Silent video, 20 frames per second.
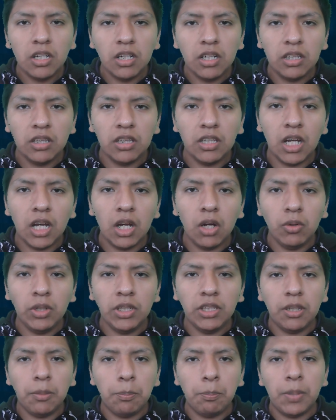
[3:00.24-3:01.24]
Now, in
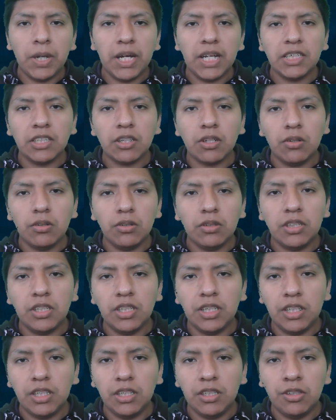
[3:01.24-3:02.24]
the past
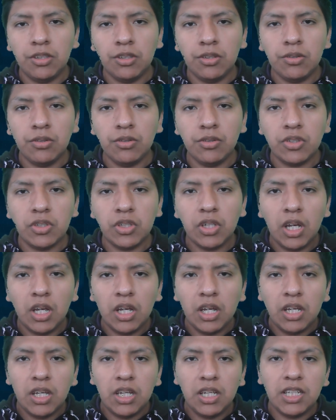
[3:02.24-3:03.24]

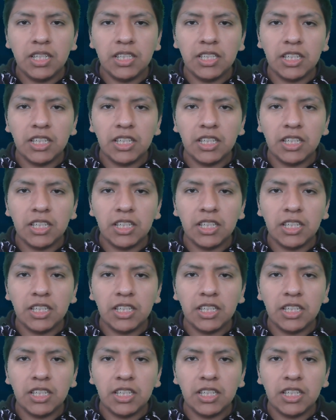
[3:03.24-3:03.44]
continuous is